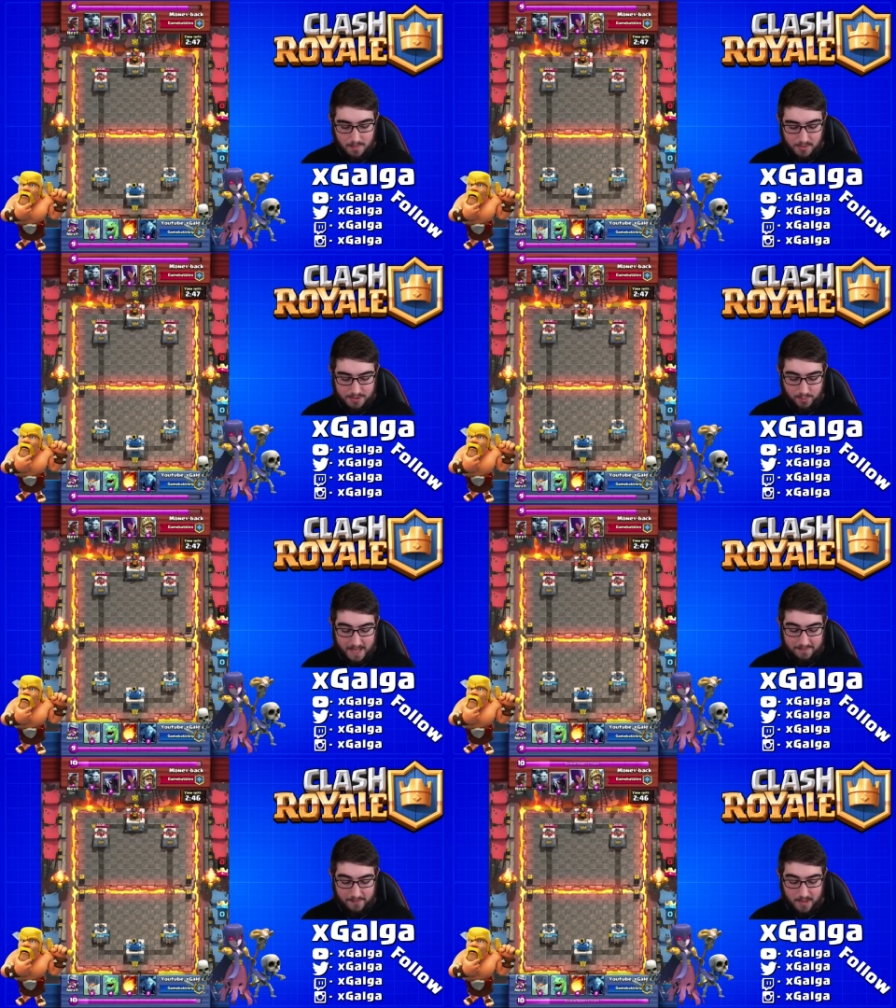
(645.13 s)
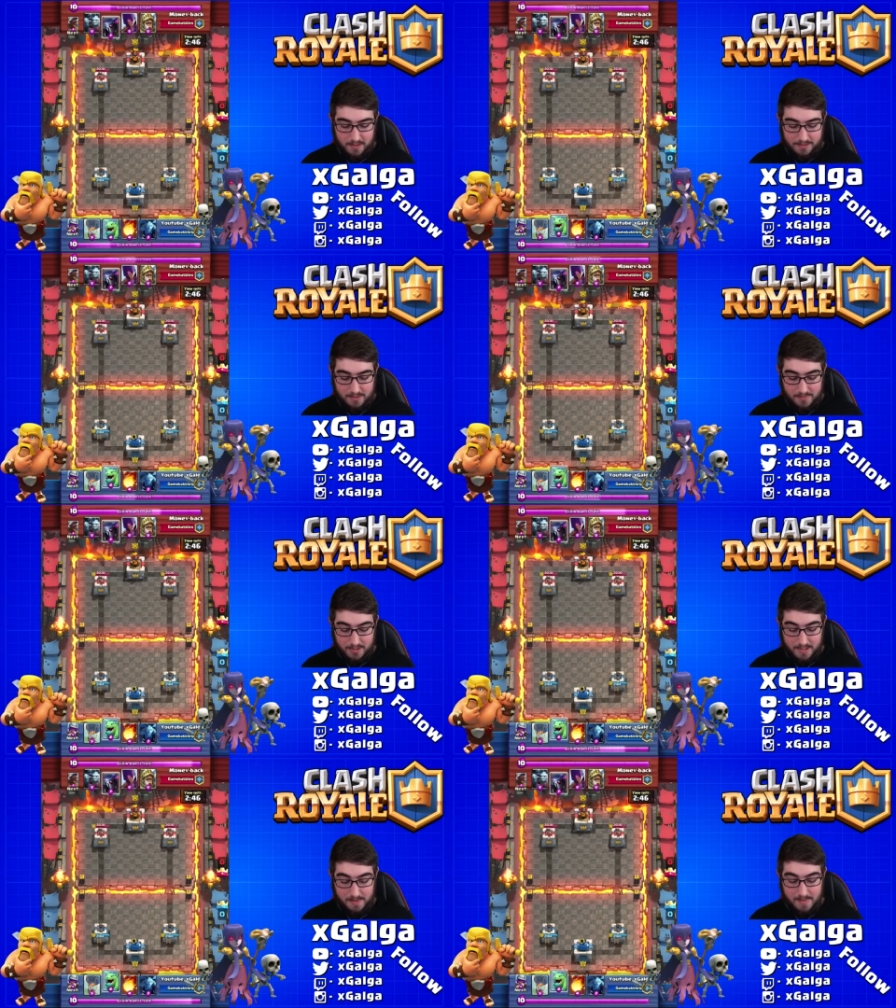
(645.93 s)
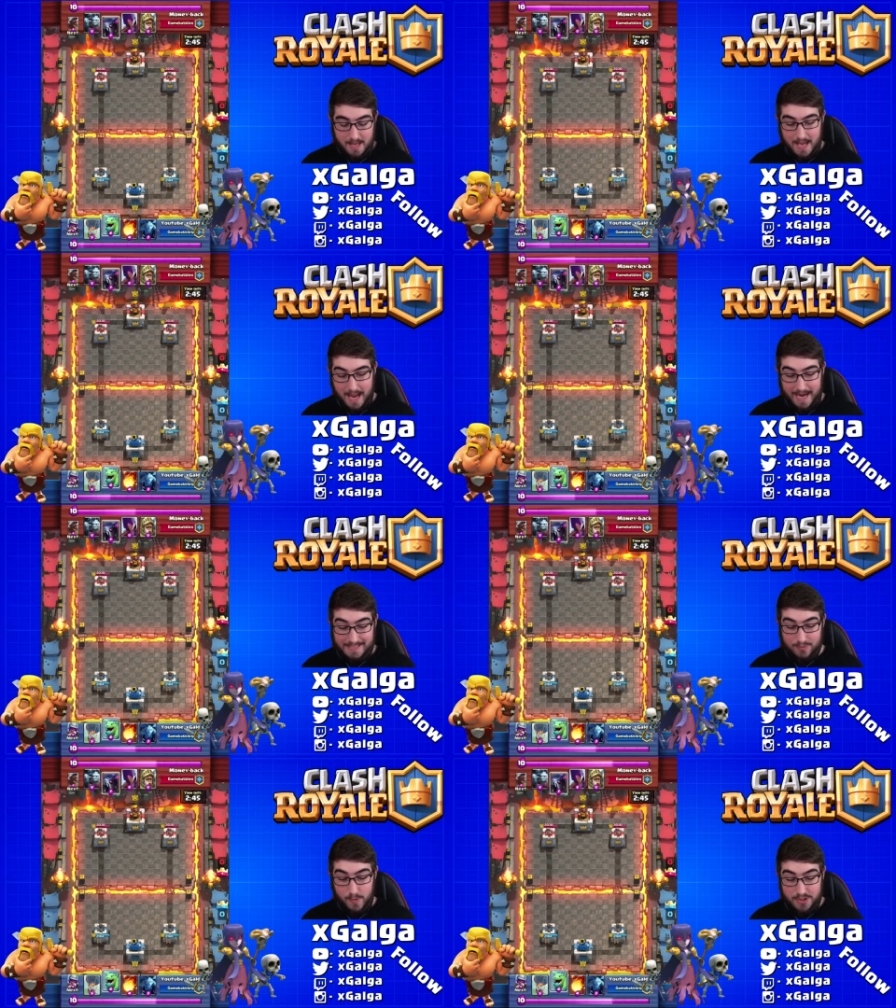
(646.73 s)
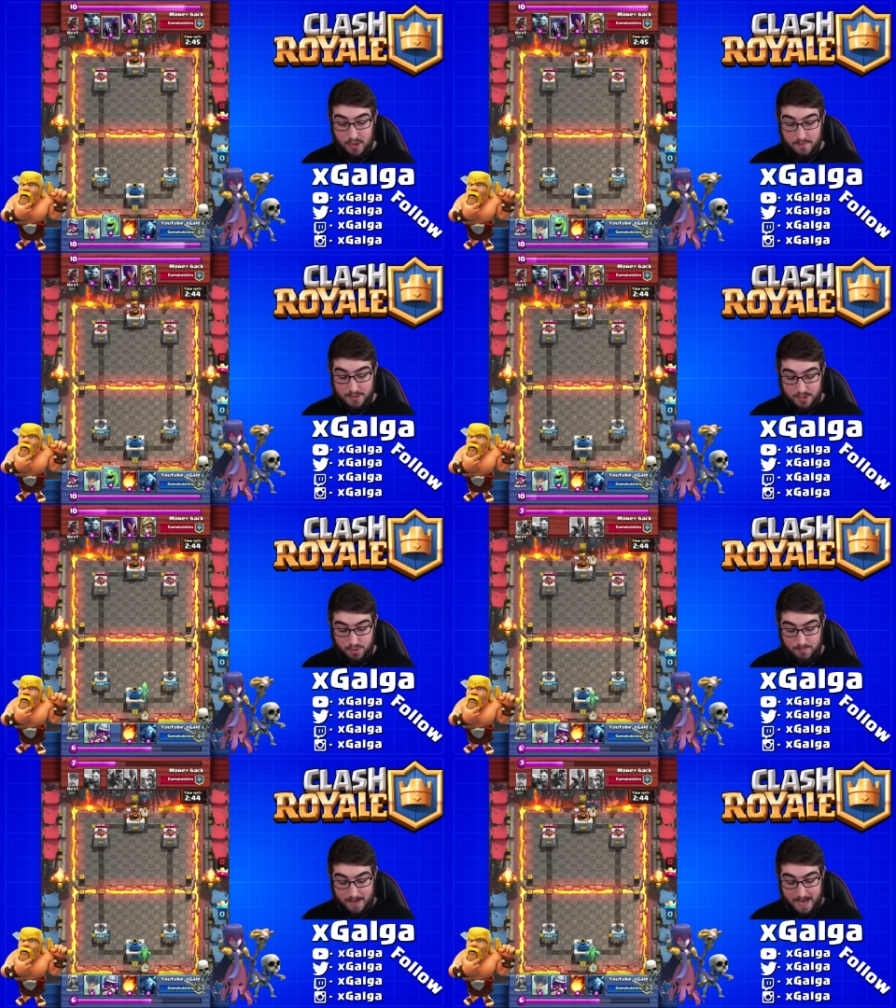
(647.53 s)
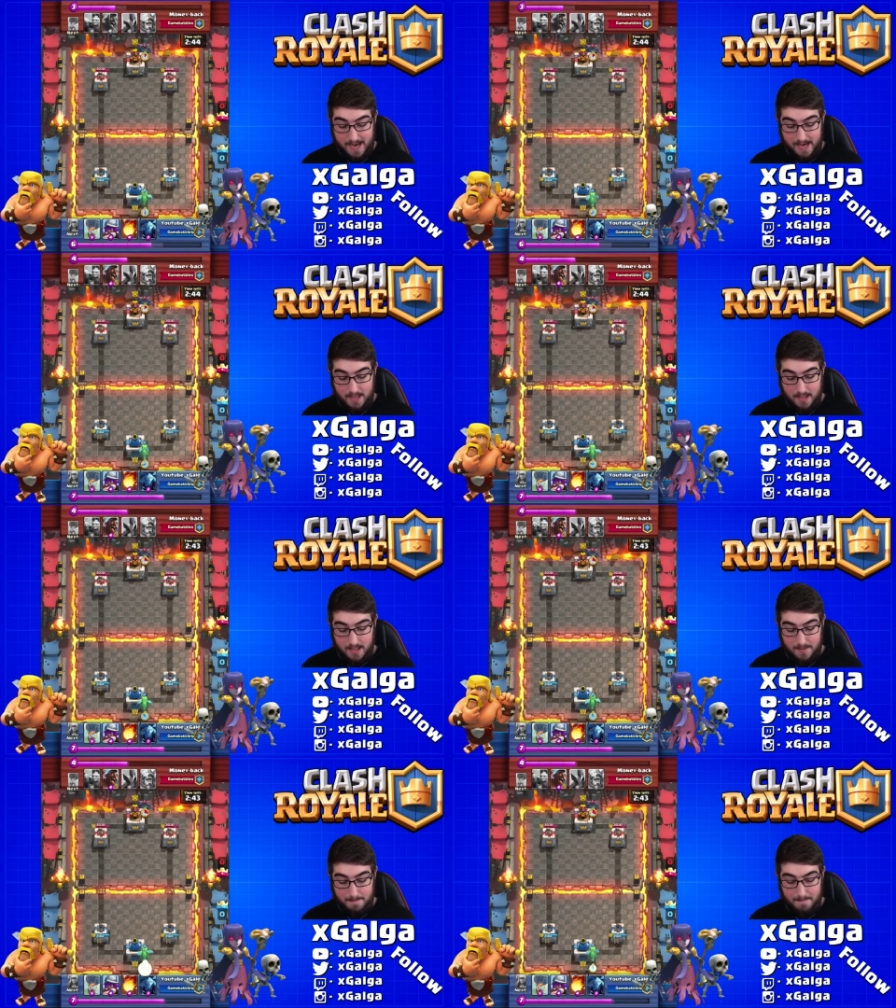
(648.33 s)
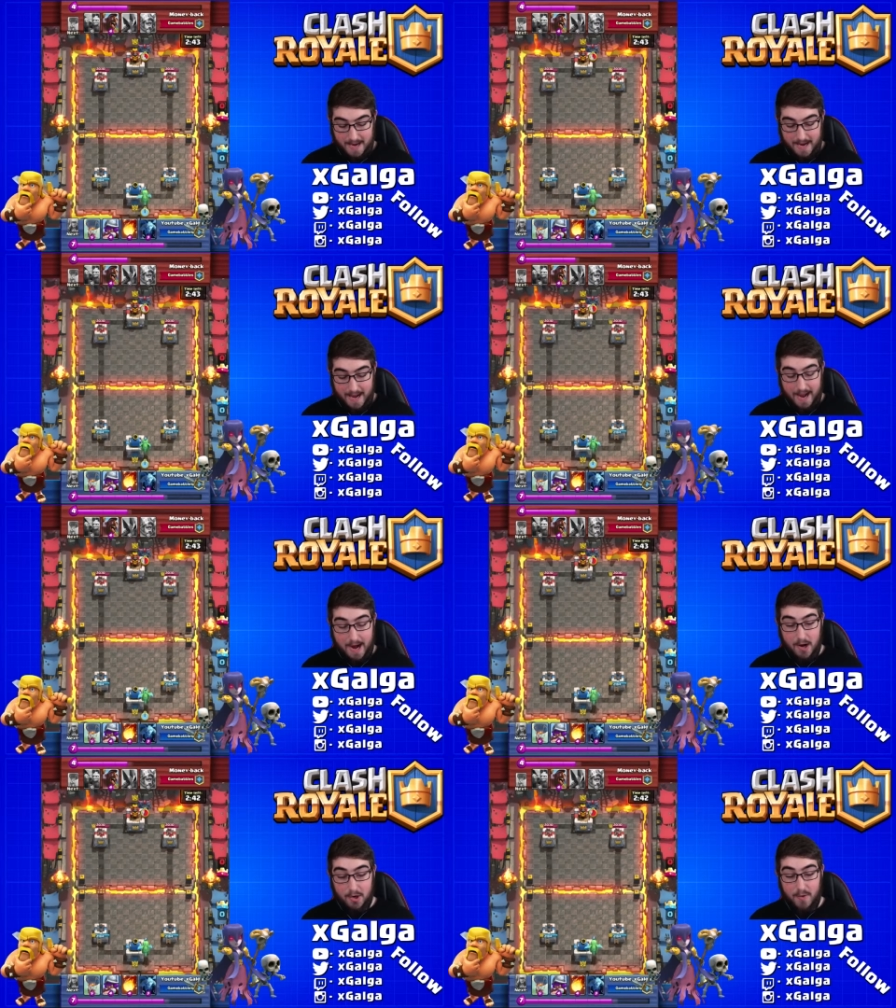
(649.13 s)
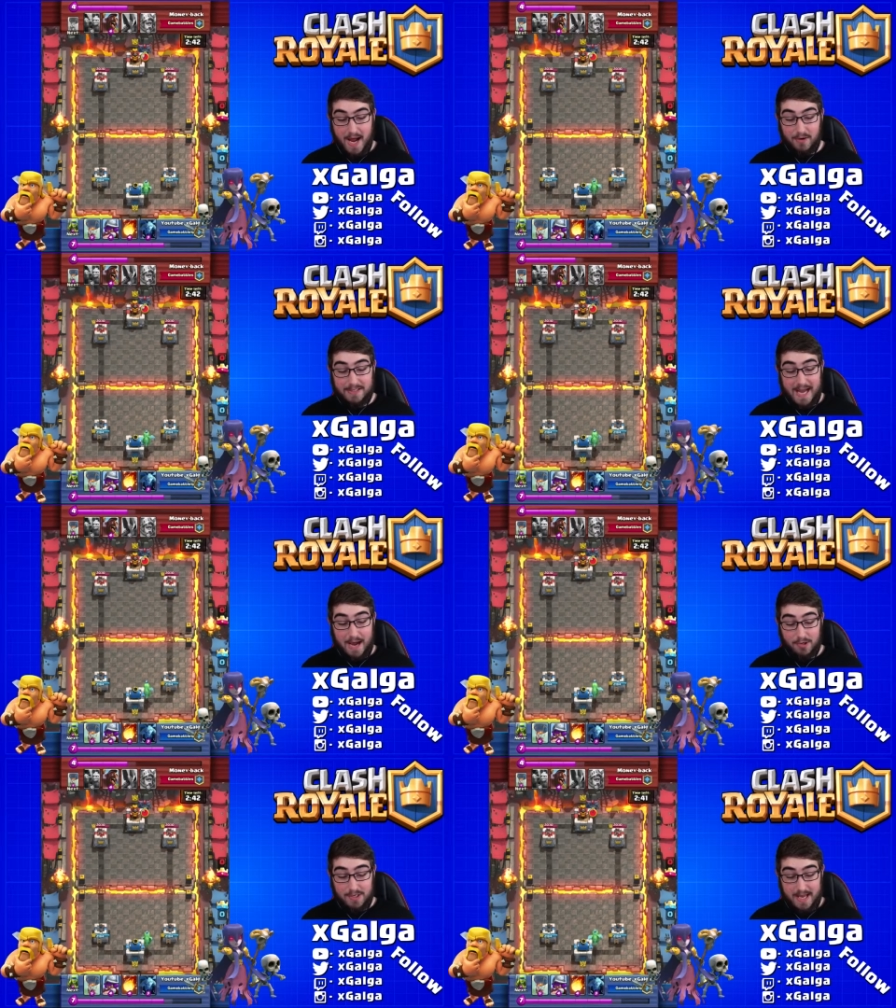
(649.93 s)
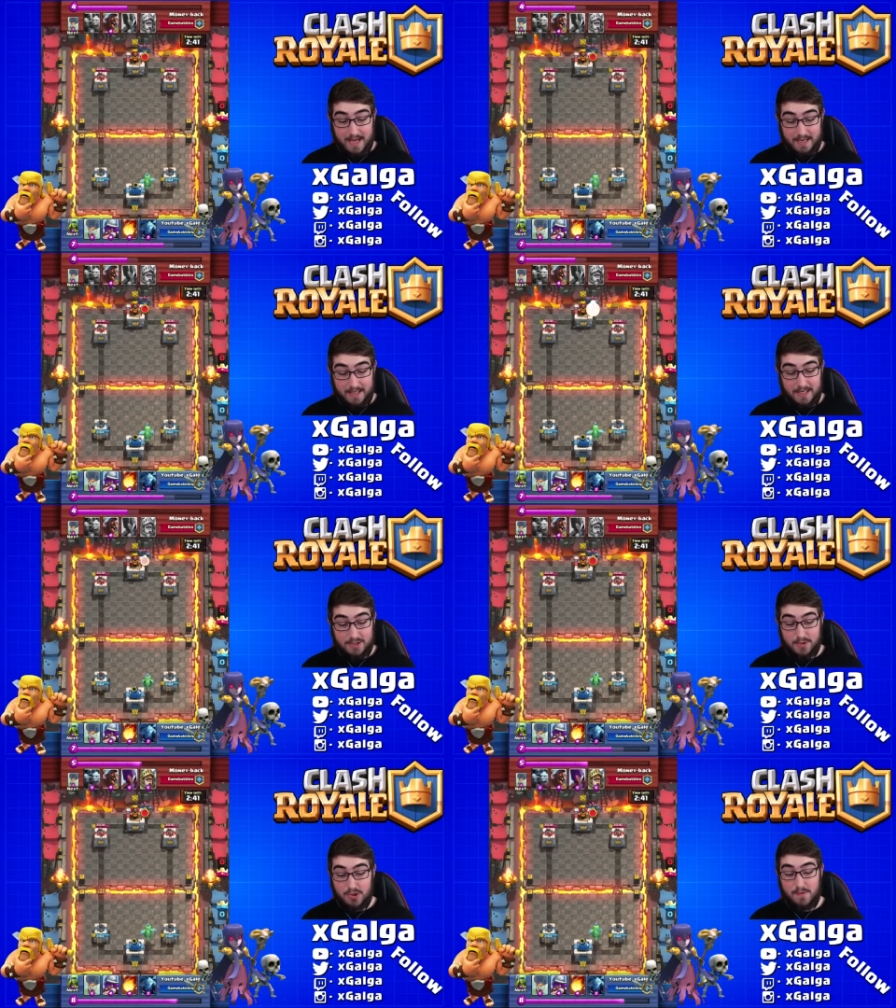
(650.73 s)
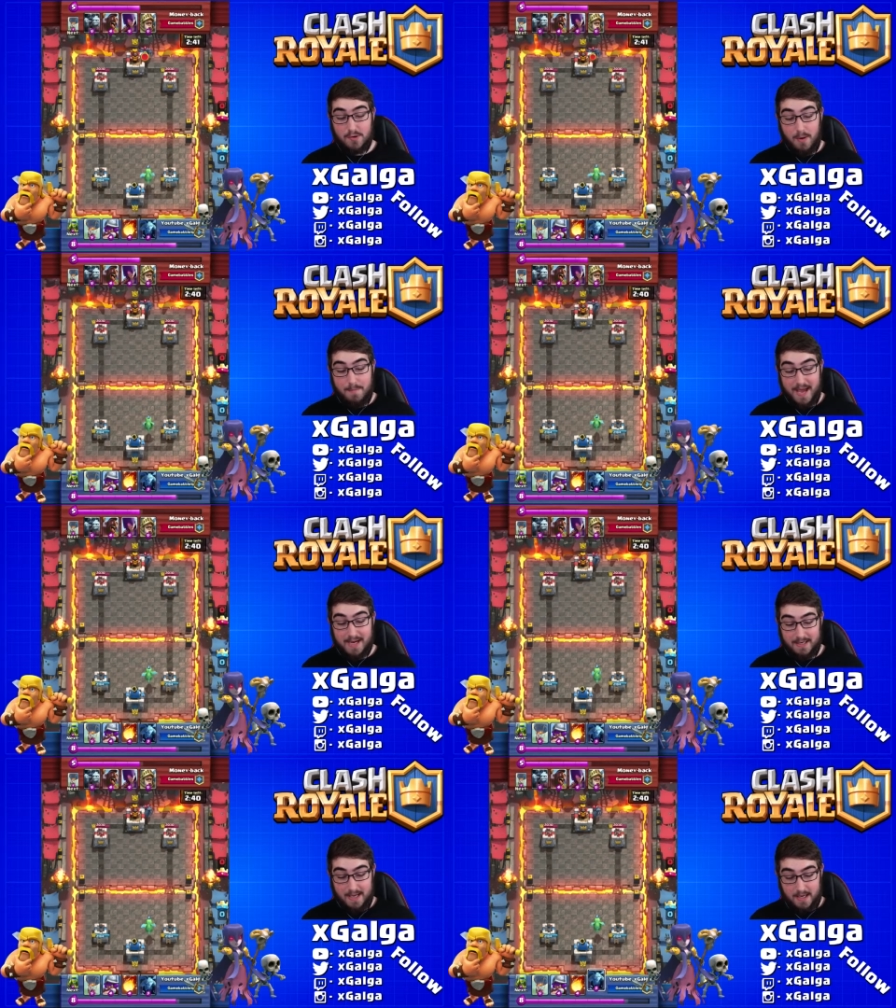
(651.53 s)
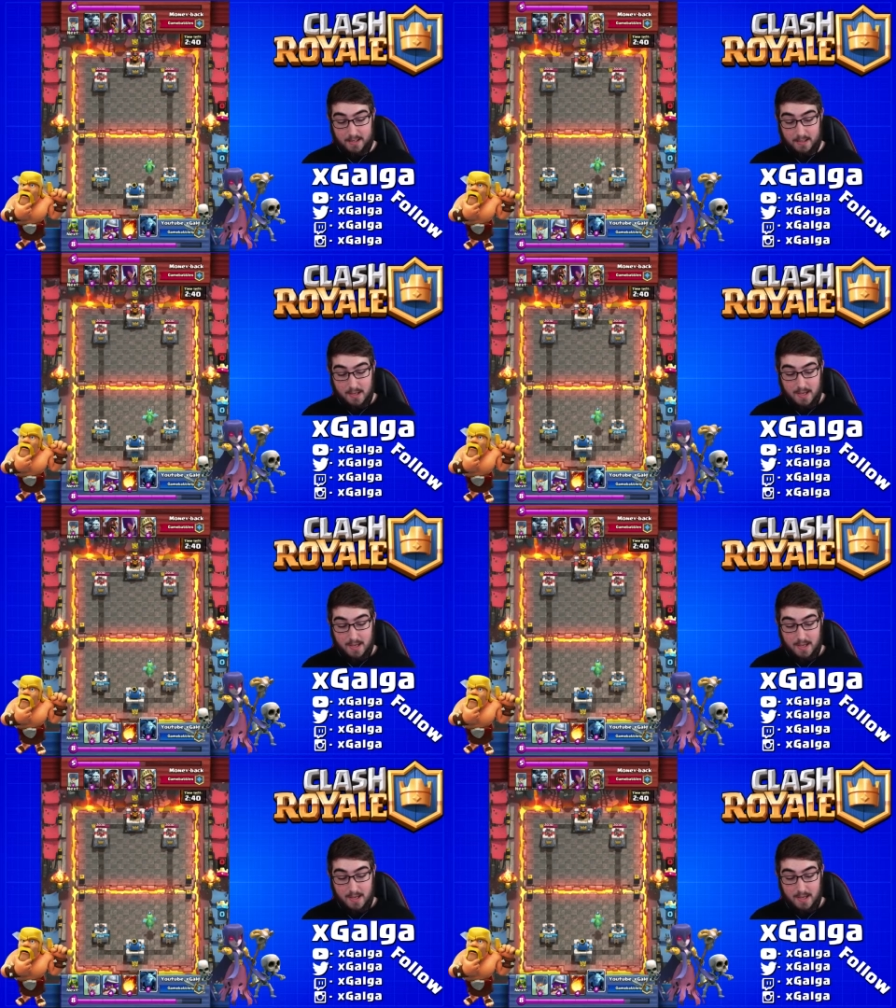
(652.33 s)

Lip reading: We're both just waiting for our elixir to build up. And I switched over to my air-ground counter deck, and he switched over to a P.E.K.K.A deck.